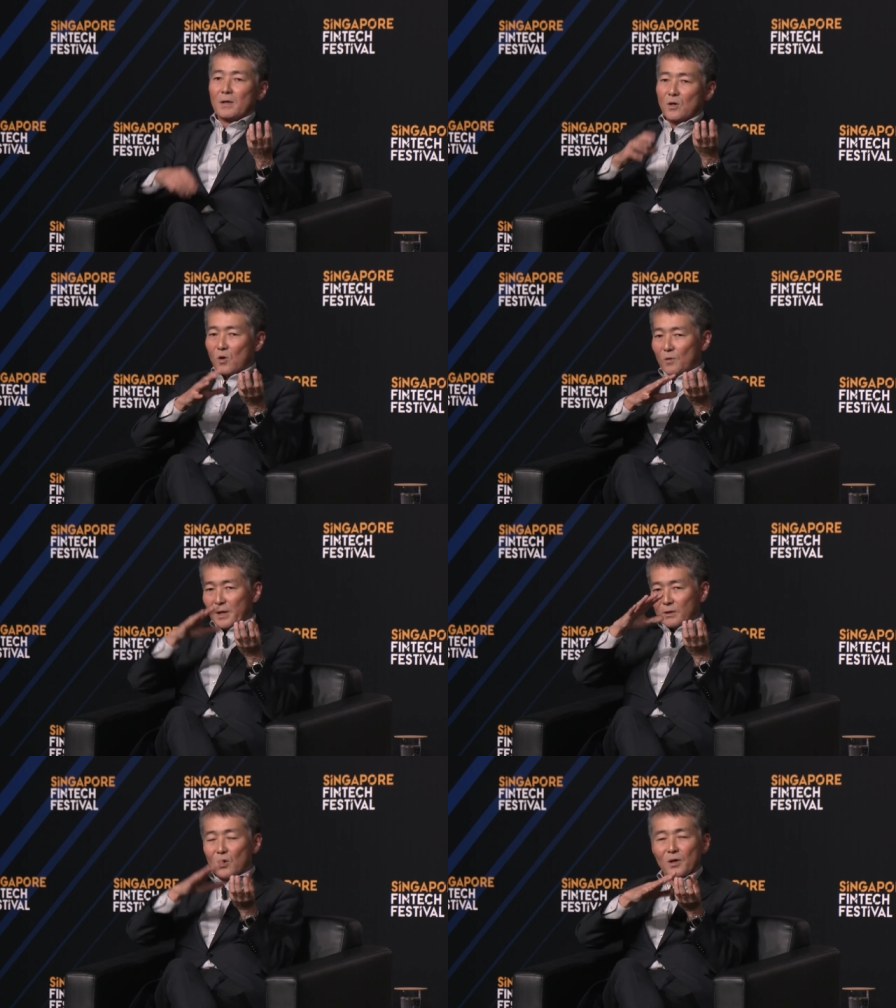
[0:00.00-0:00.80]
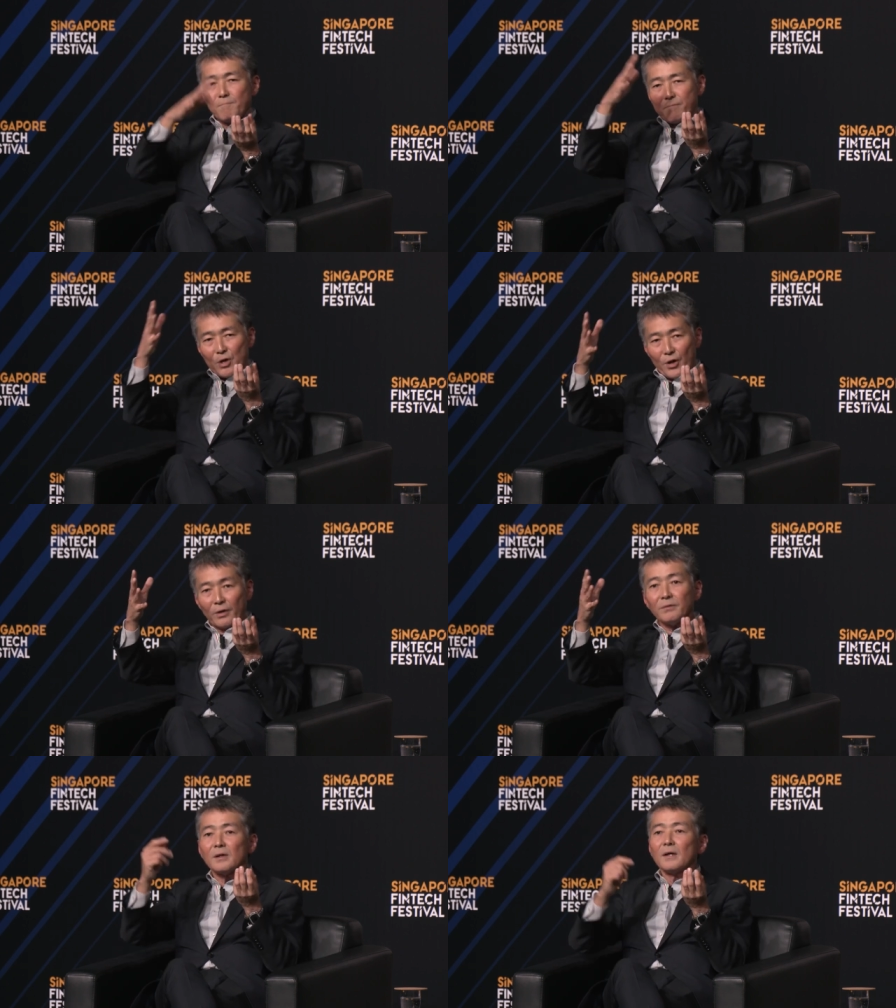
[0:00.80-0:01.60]
Going
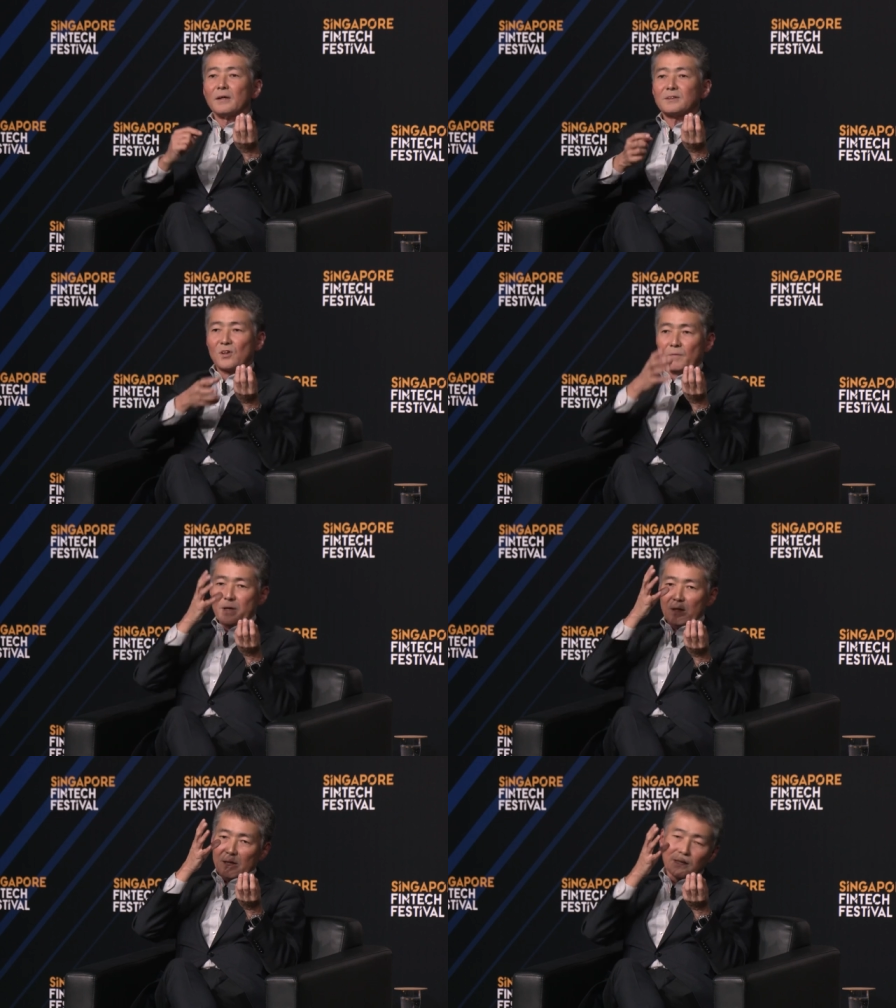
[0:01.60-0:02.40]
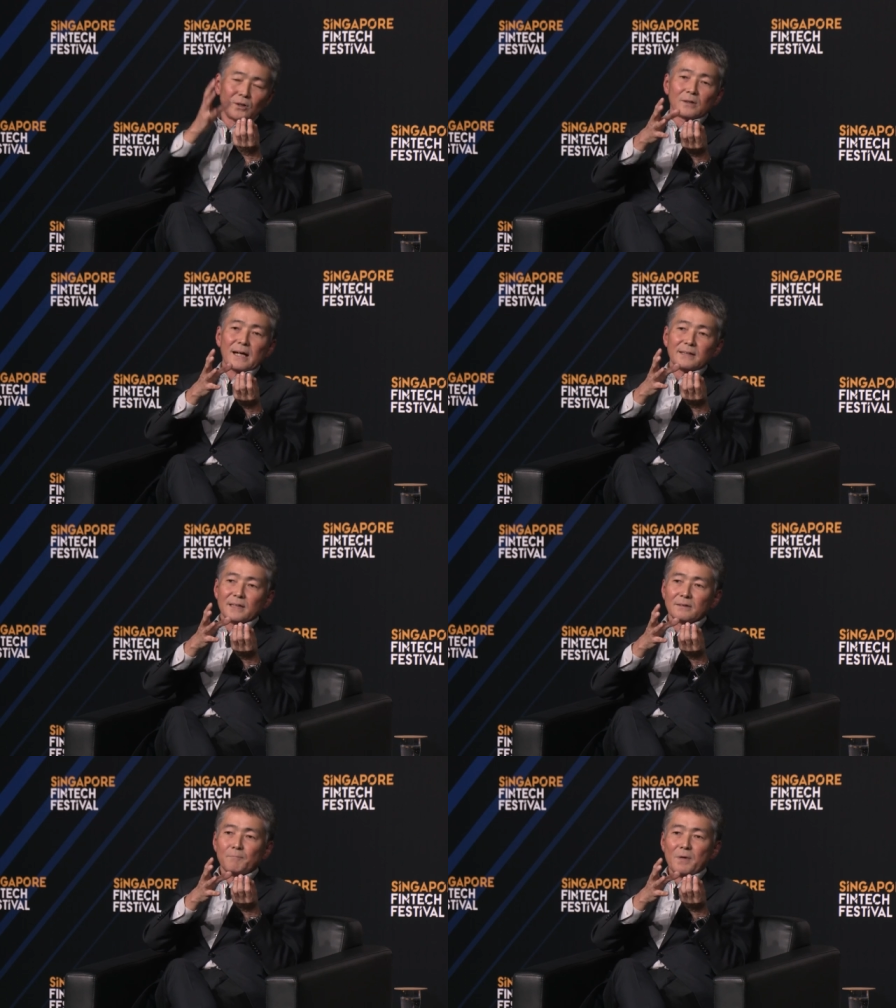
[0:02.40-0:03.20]
beyond, it's going to be
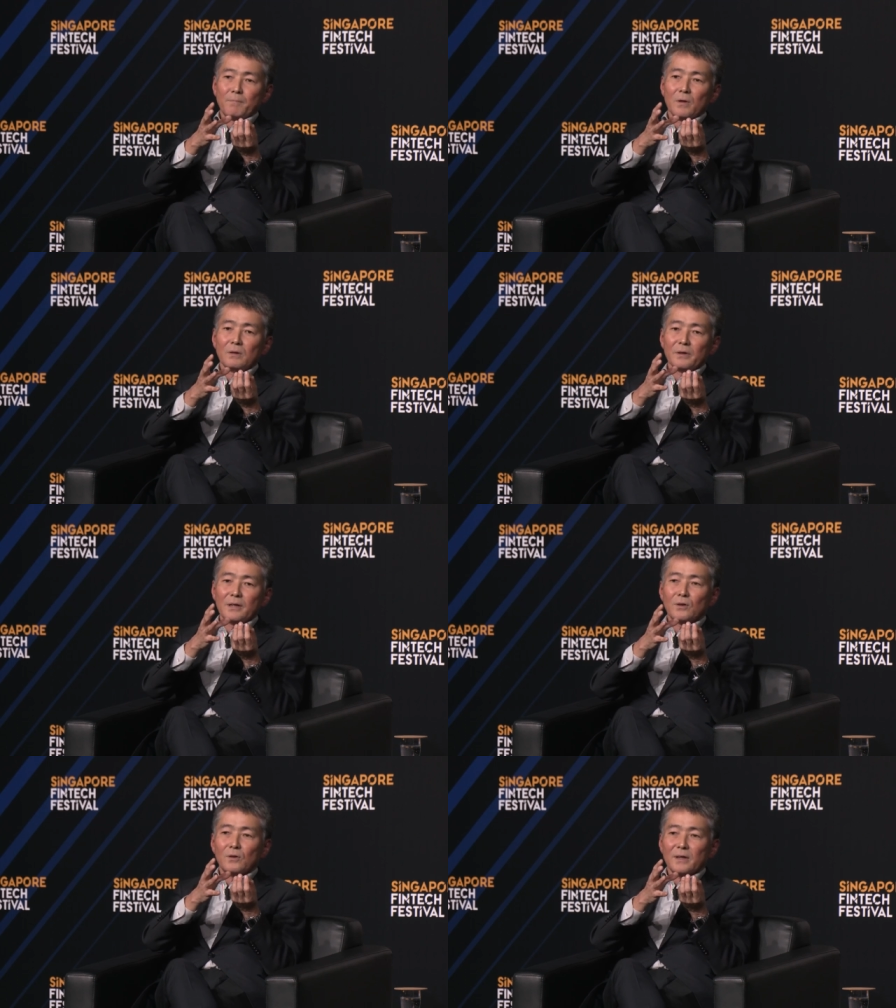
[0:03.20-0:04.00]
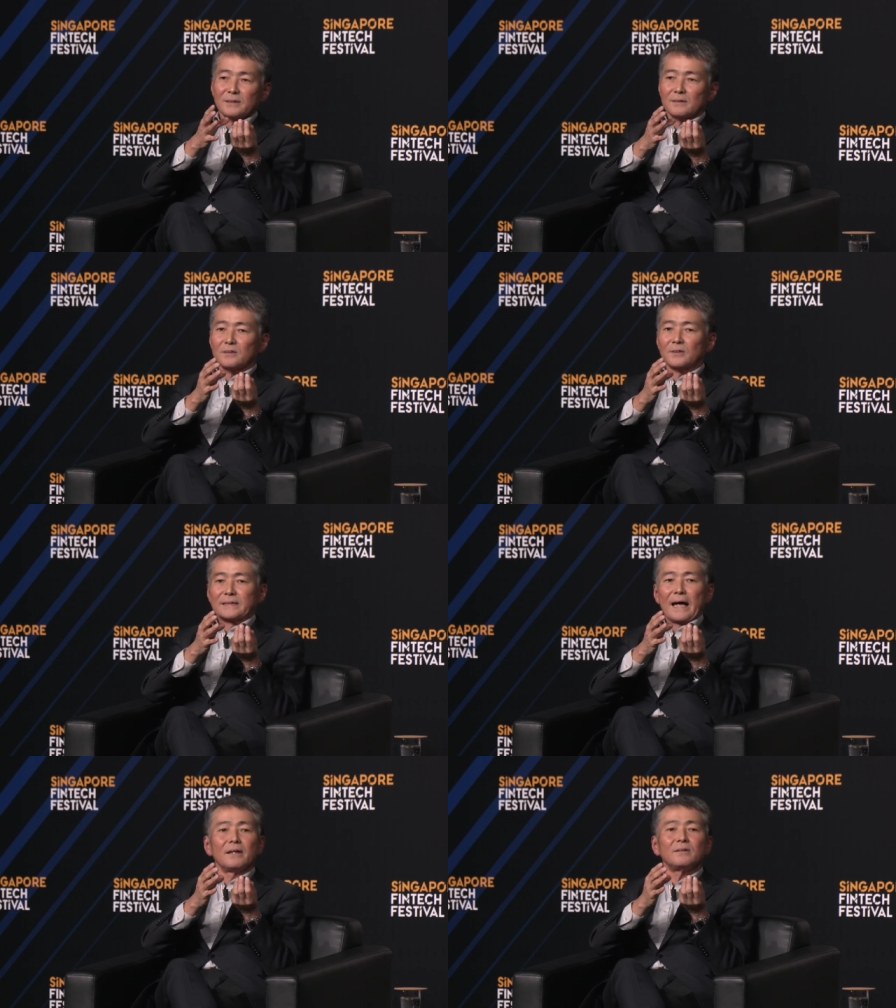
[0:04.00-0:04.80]
equalizing the people, equalizing the
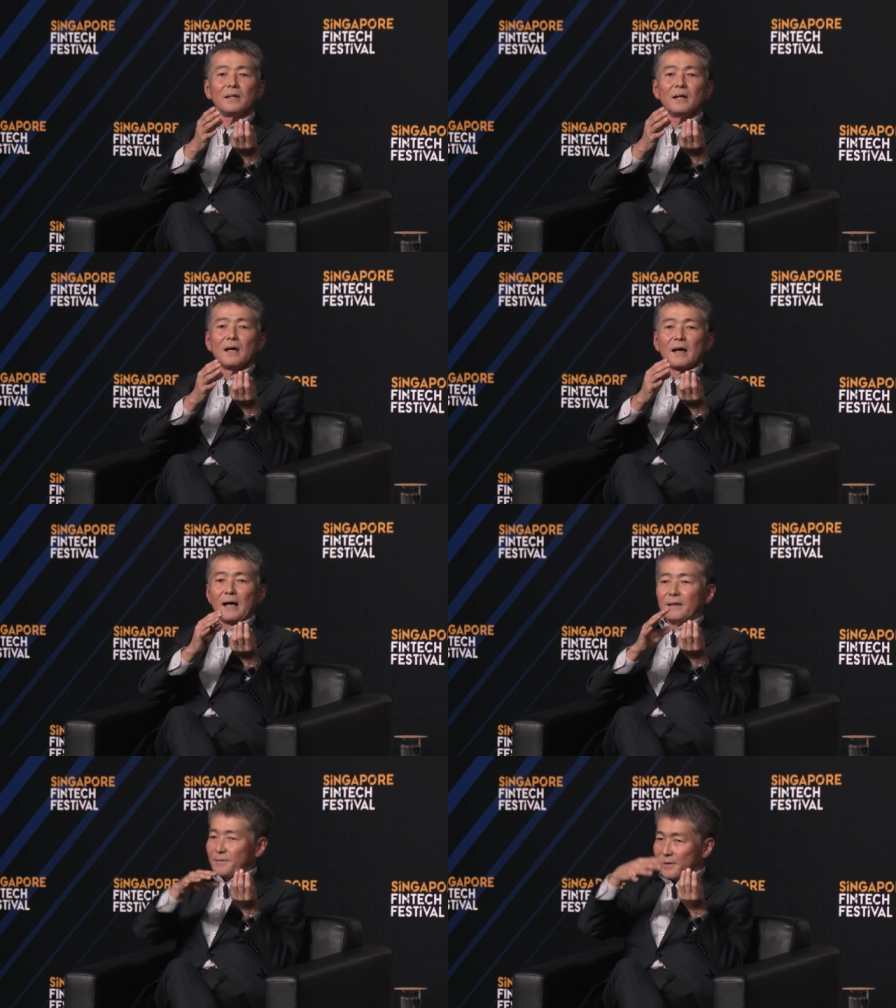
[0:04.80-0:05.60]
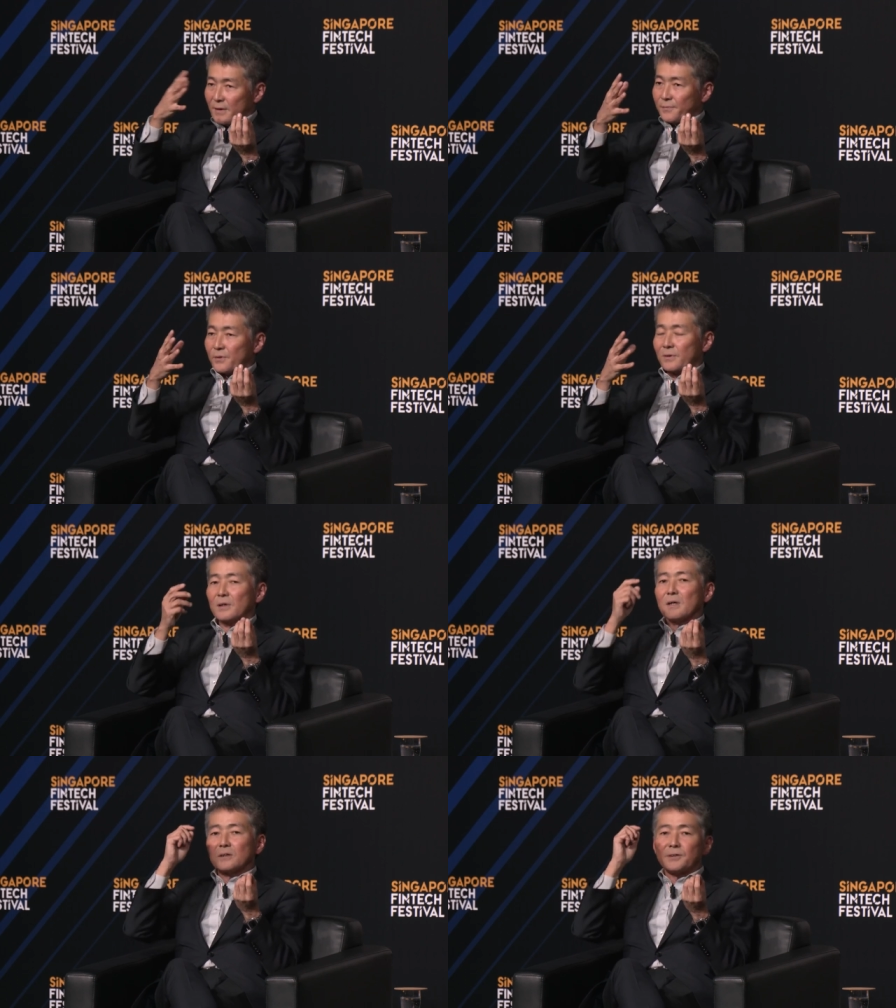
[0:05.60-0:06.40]
society, and
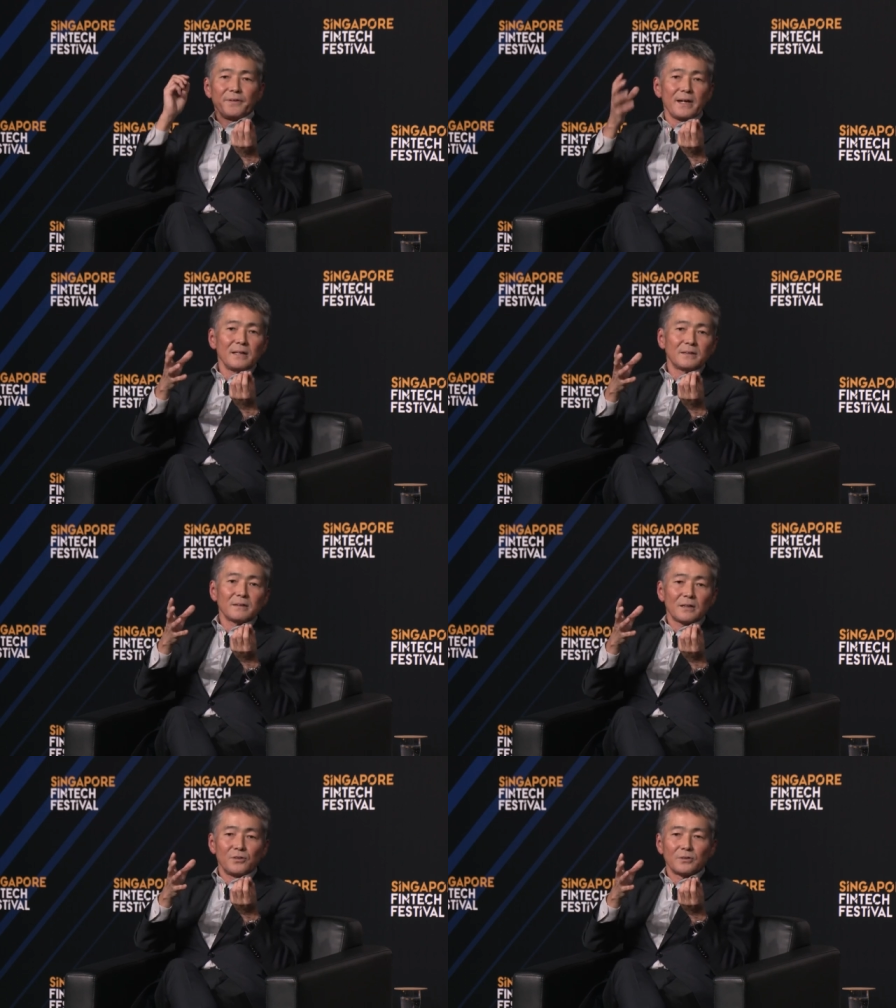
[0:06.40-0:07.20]
thereafter creating a new